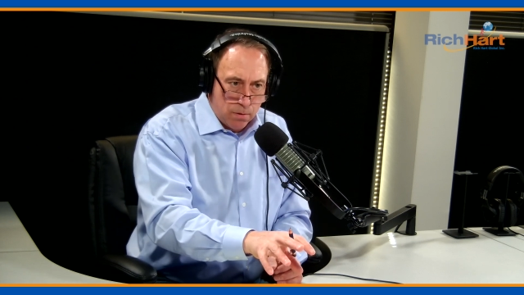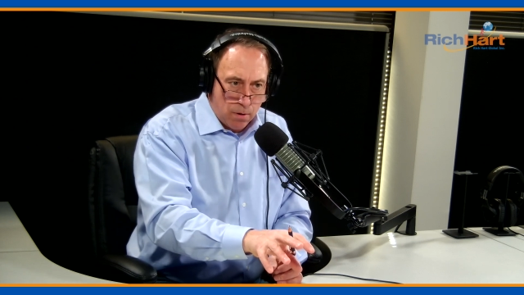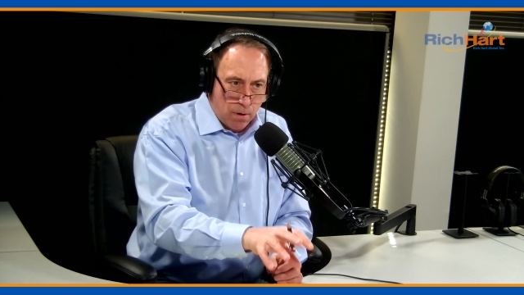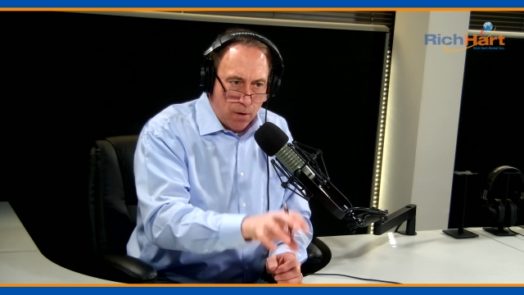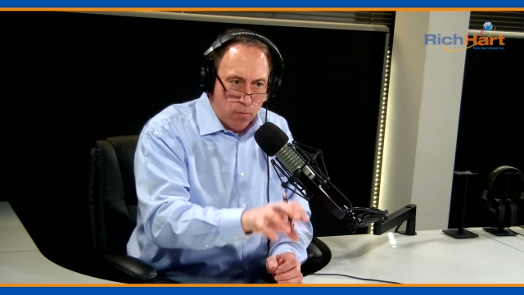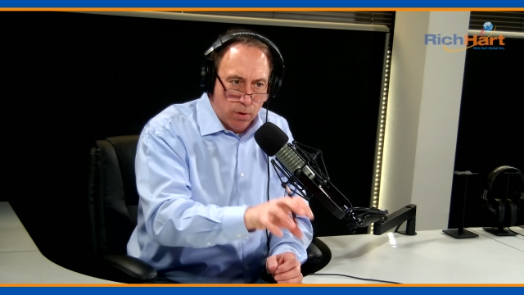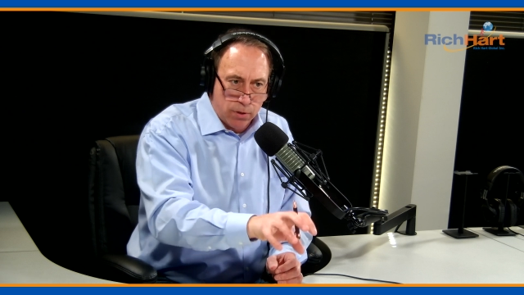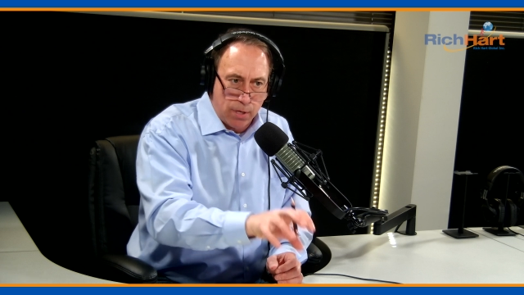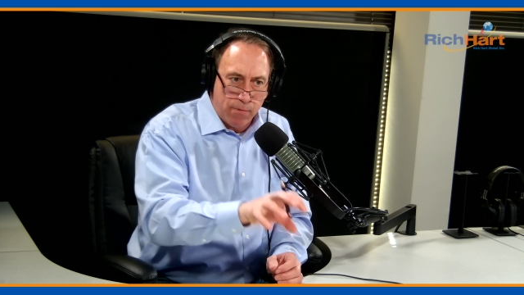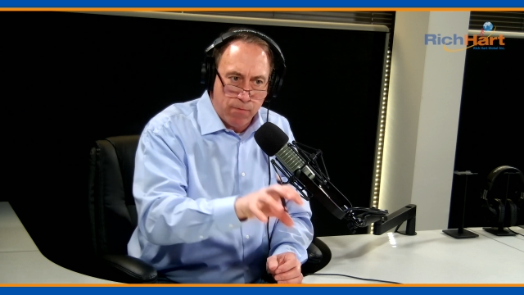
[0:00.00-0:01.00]
real
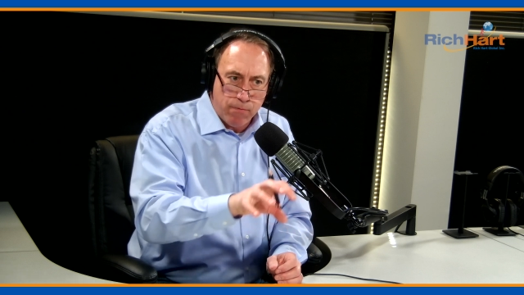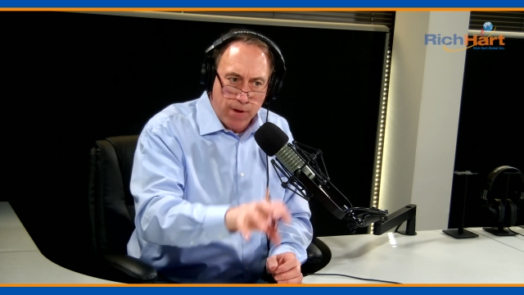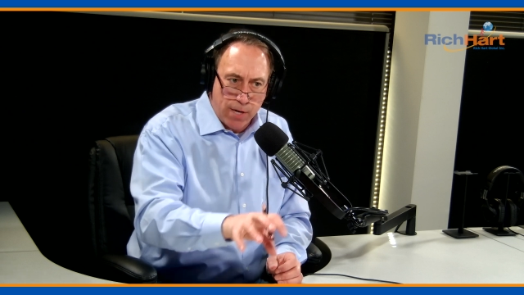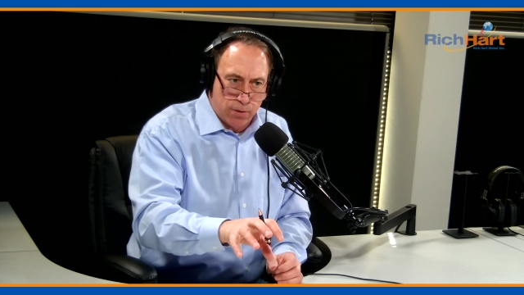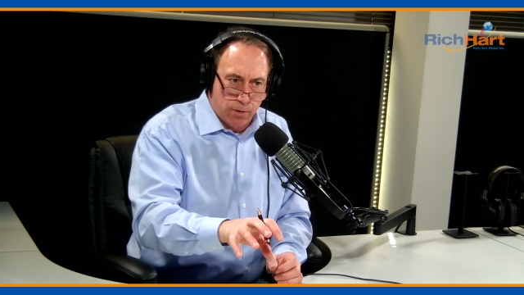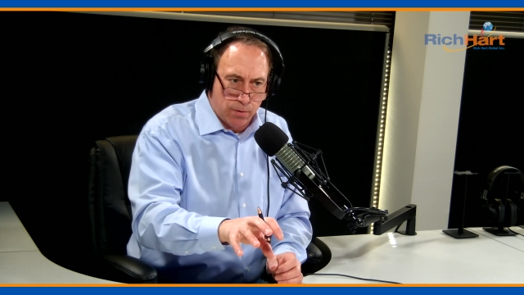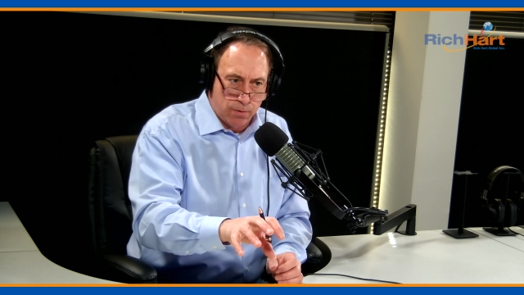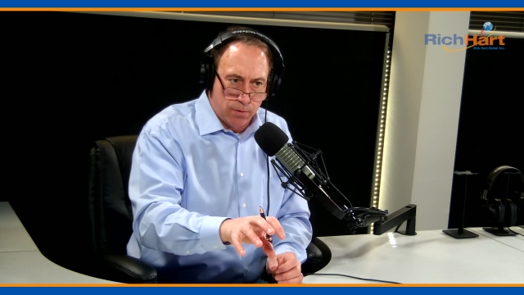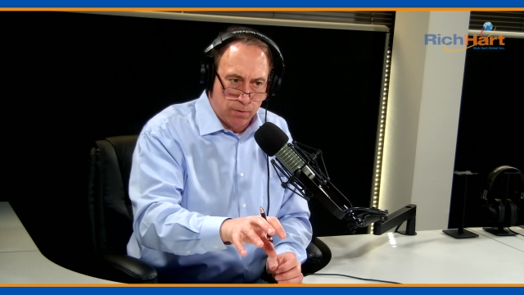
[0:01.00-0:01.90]
estate professionals,